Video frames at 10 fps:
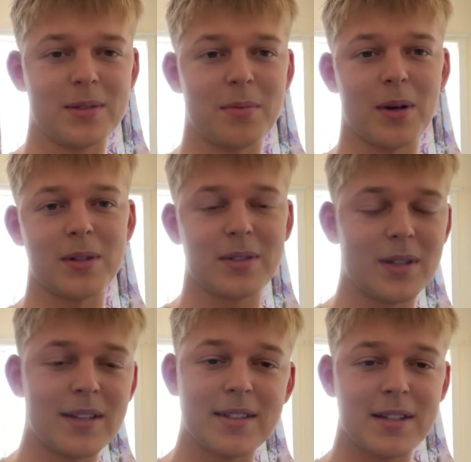But
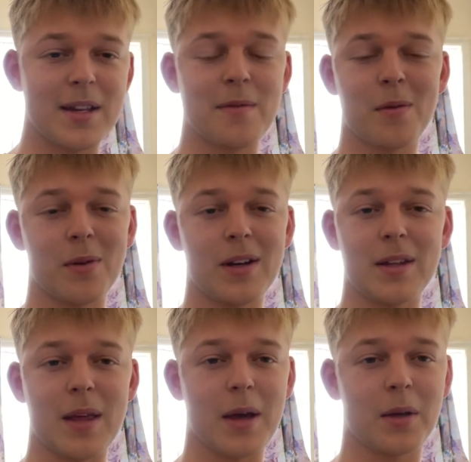it's never really
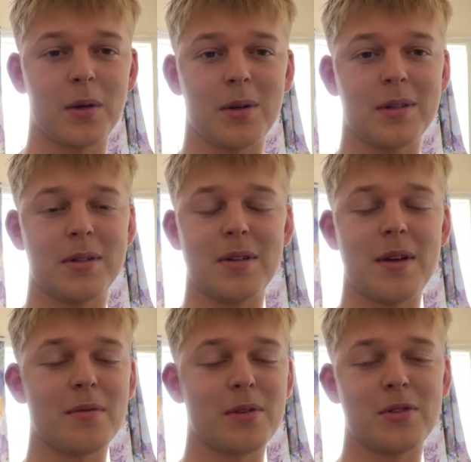that good. It's
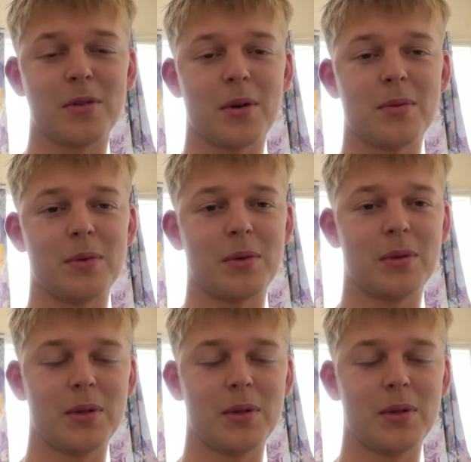never enjoyable.